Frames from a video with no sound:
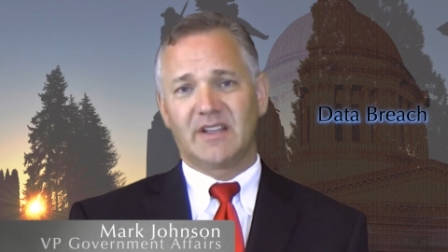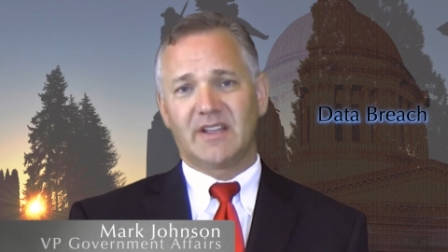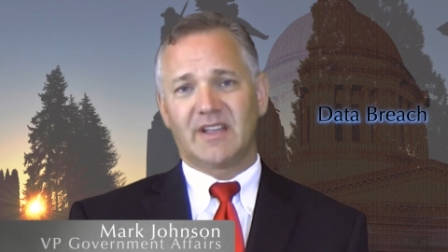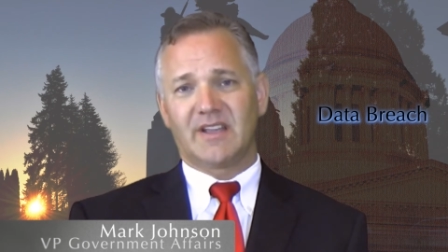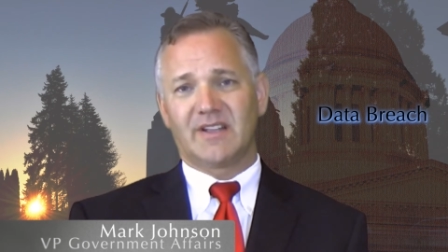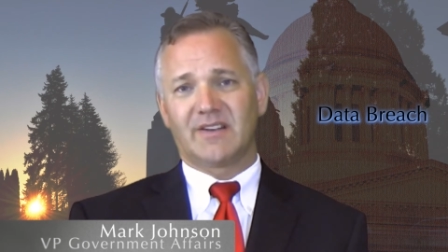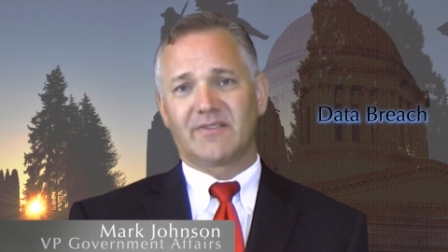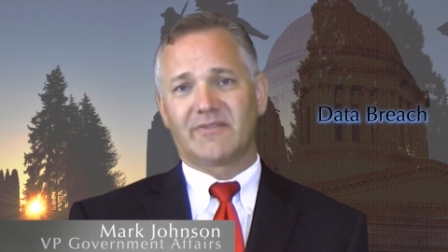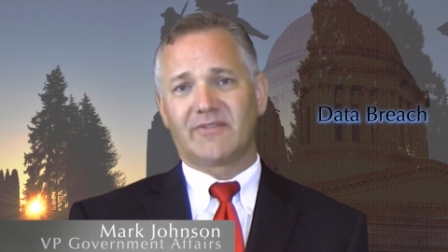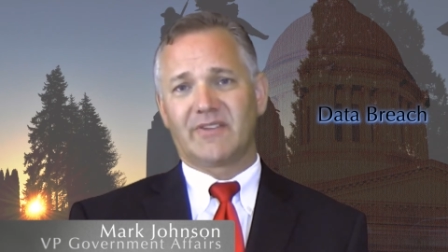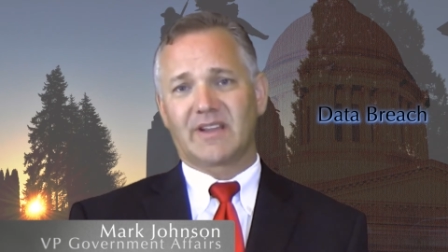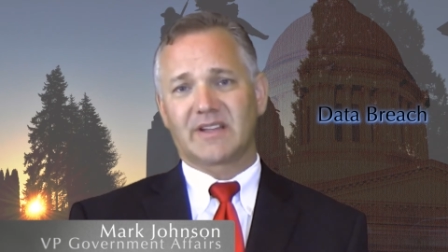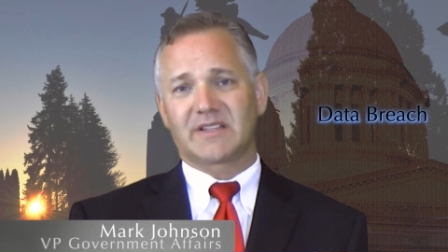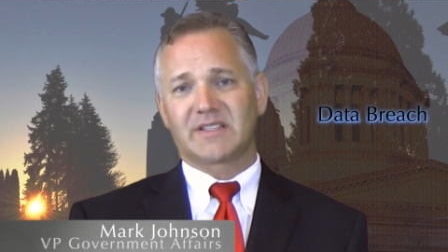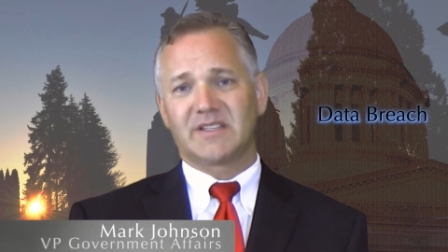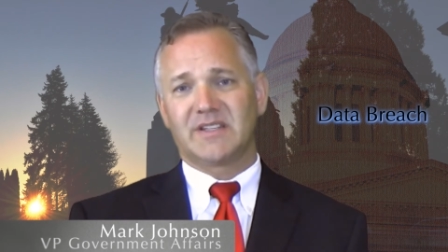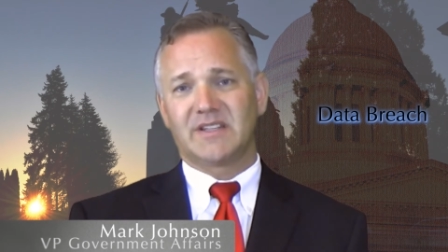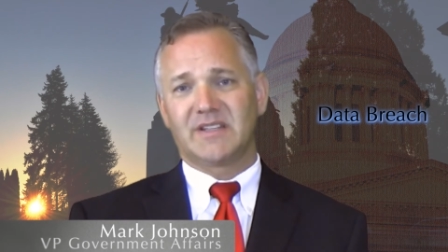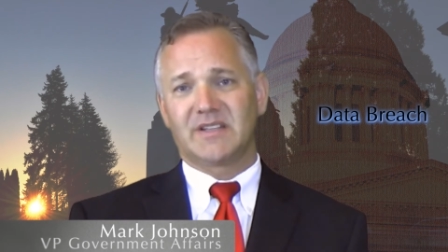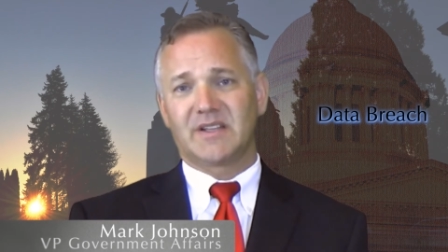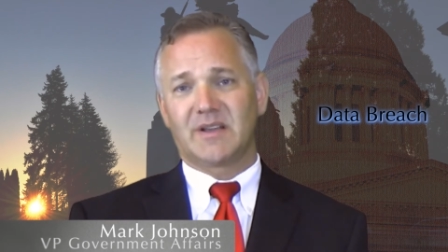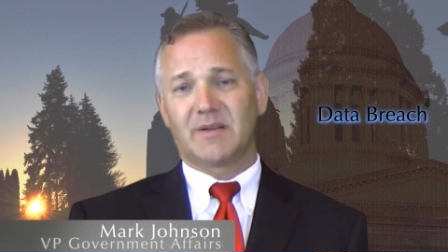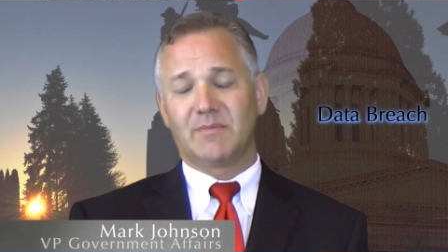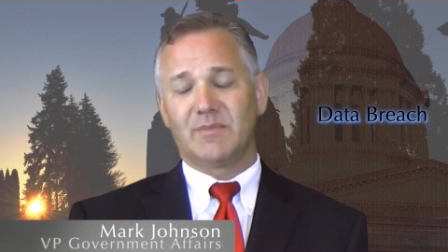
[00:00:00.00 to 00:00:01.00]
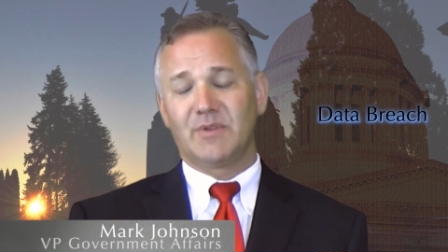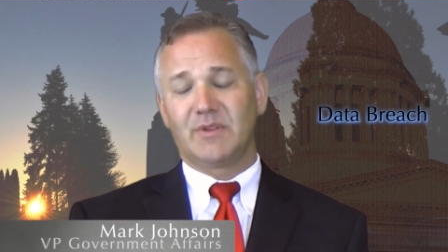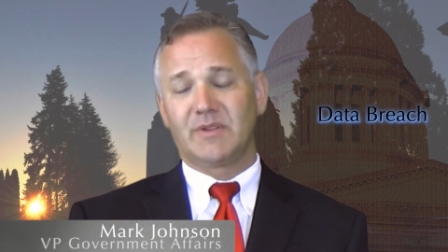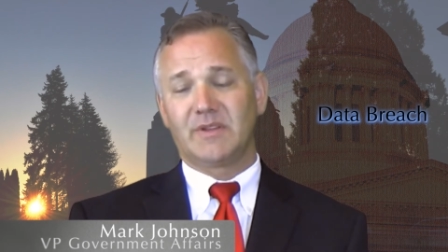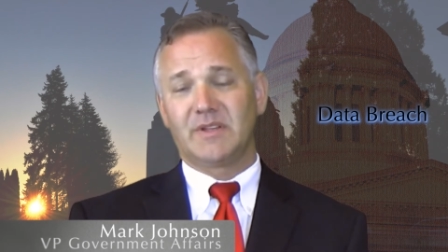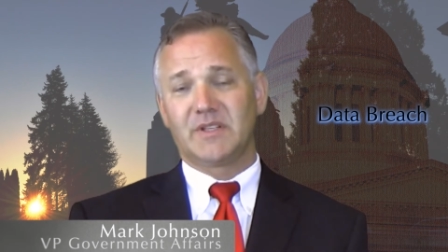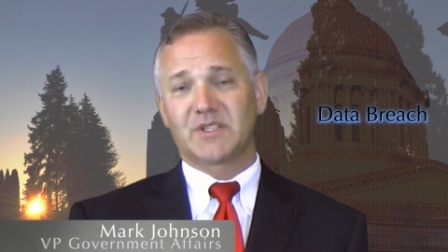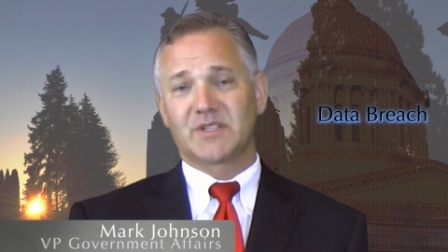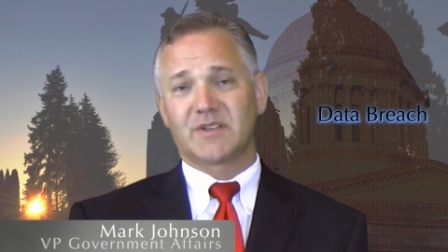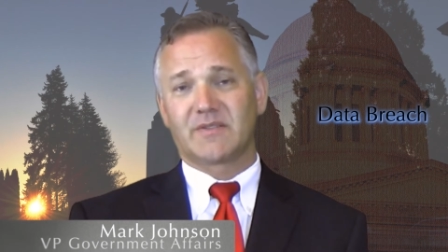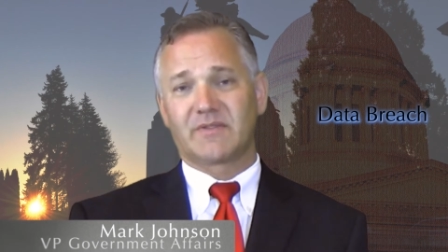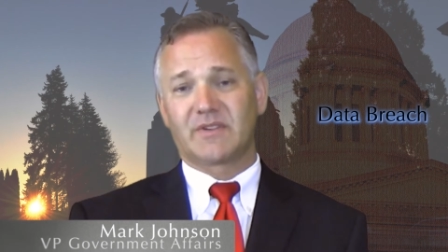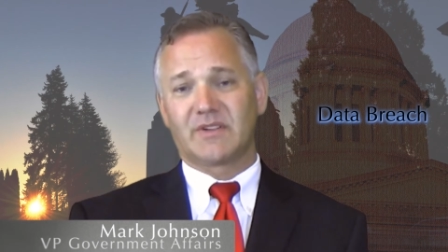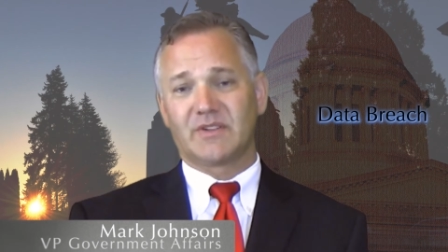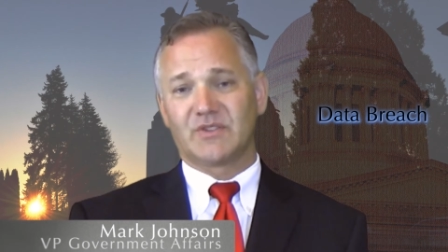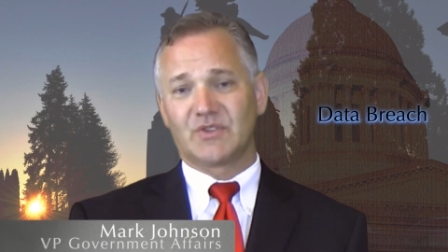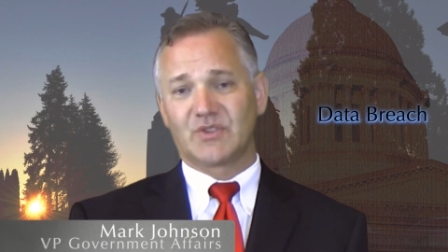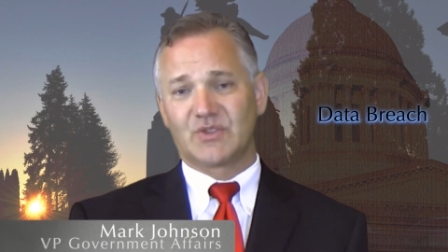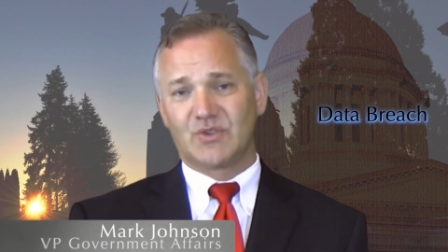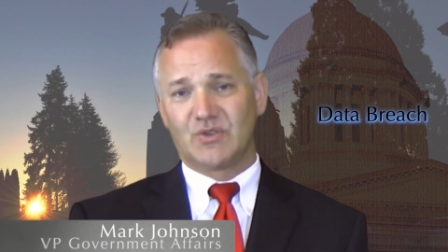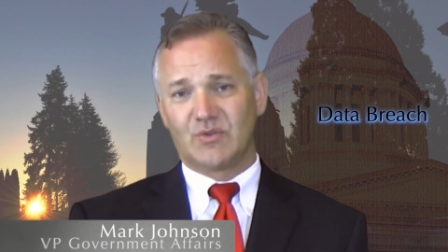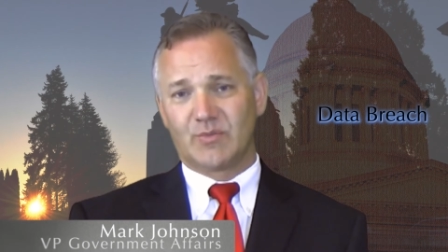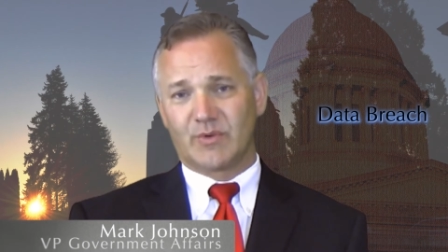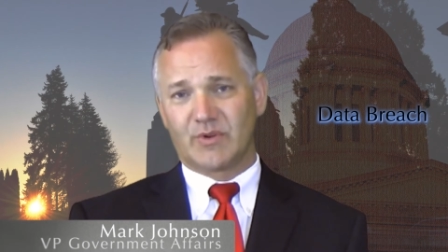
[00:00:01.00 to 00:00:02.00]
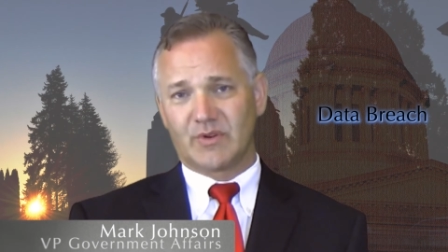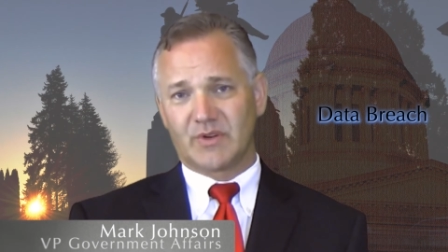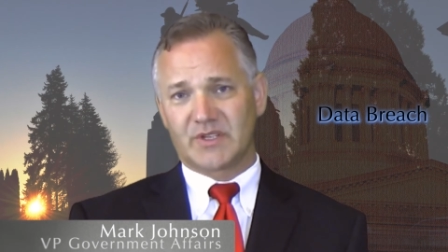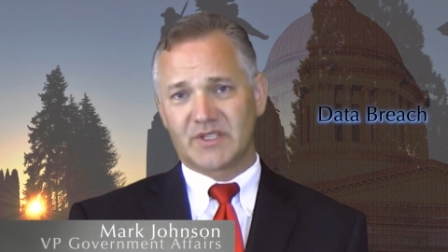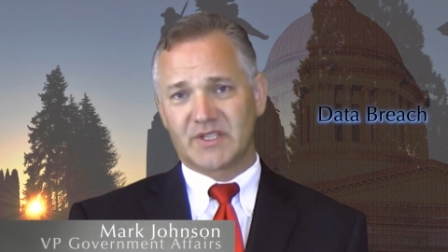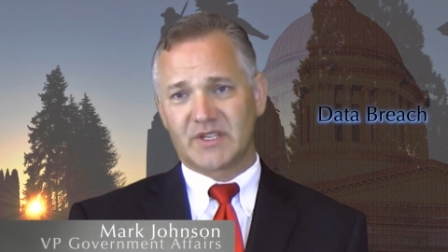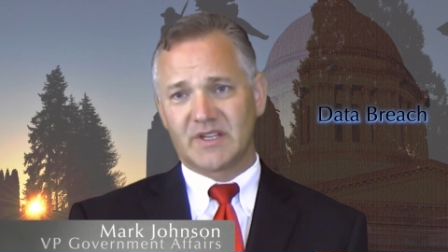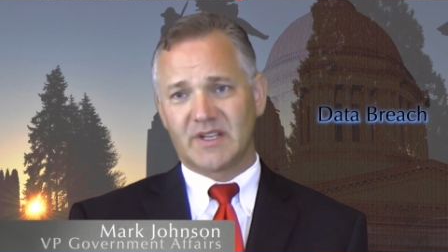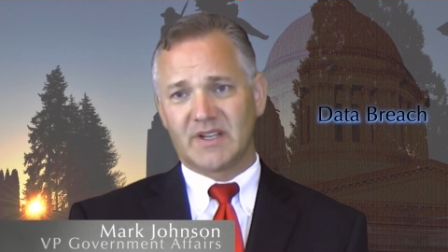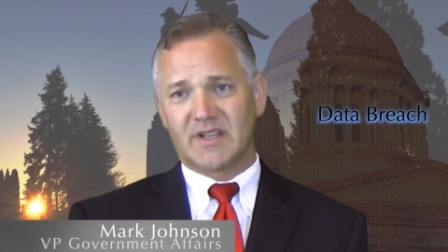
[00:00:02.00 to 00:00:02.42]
and affecting uh, millions of consumers.